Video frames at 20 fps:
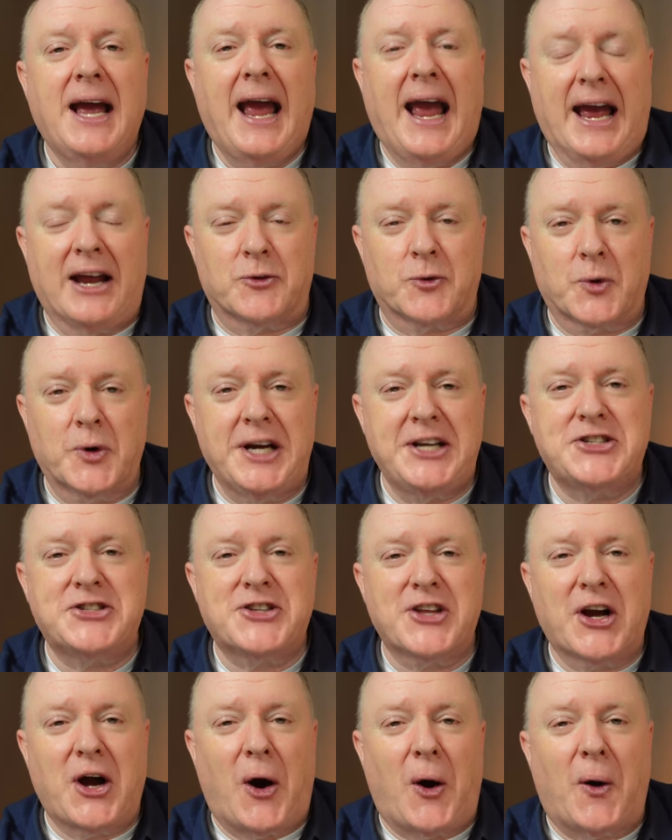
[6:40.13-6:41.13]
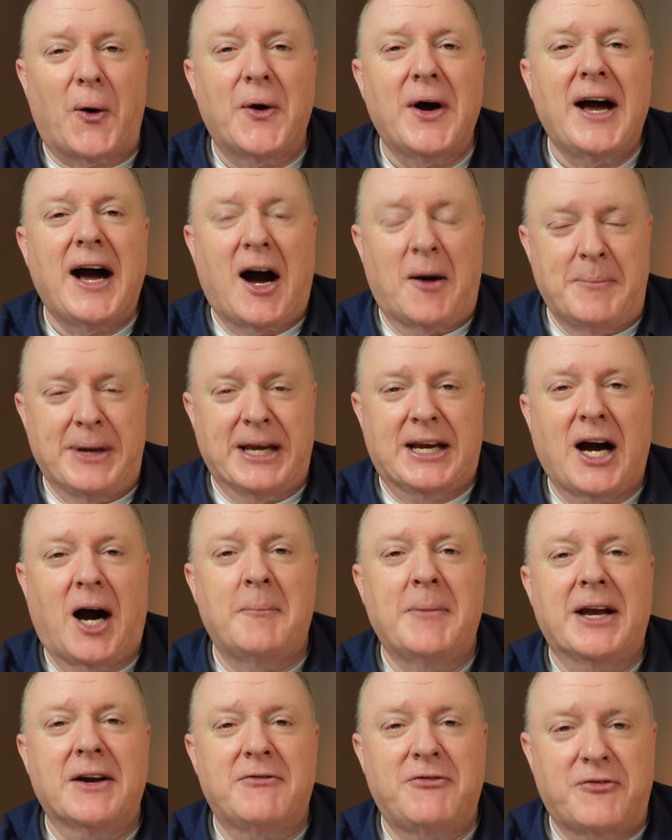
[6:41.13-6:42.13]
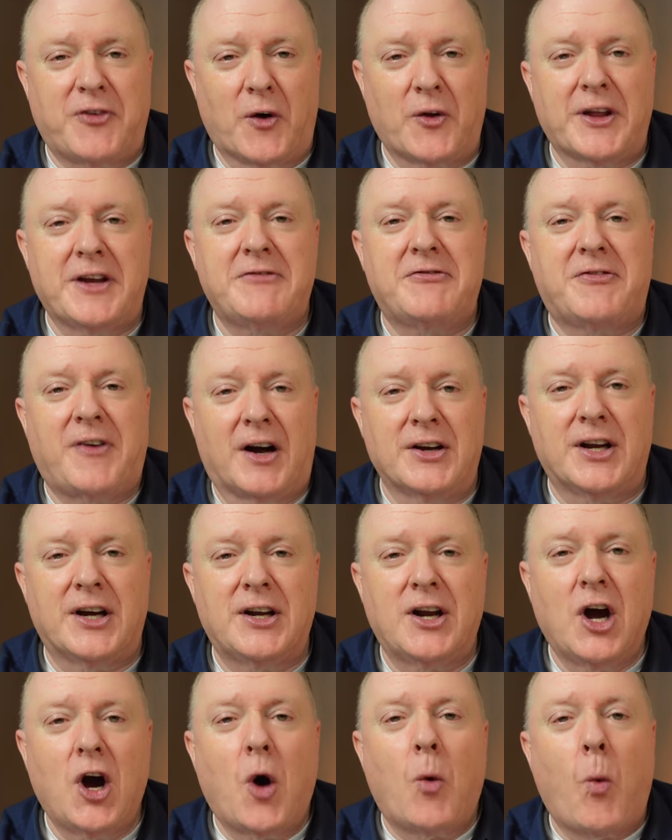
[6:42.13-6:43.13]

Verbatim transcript: and reach the goal of becoming fully funded.